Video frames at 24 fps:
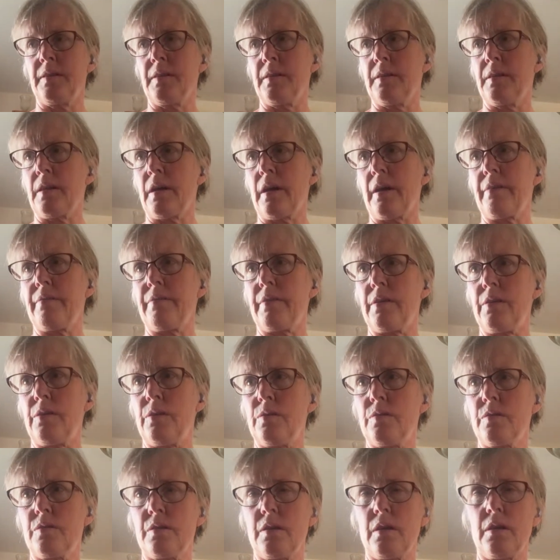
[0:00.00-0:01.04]
haven't
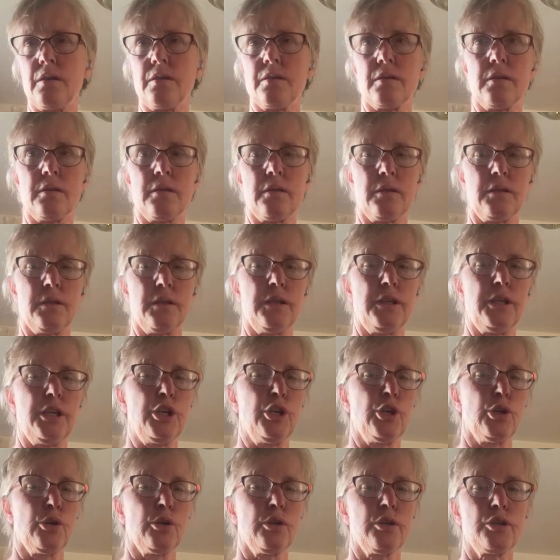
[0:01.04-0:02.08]
used these in
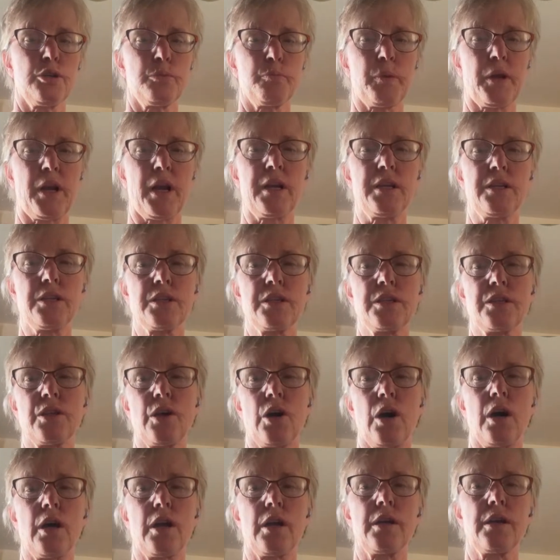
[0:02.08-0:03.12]
years, but I just
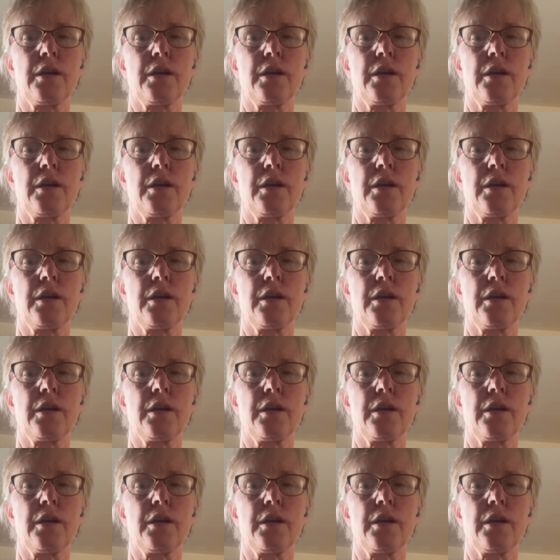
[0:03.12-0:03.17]
thought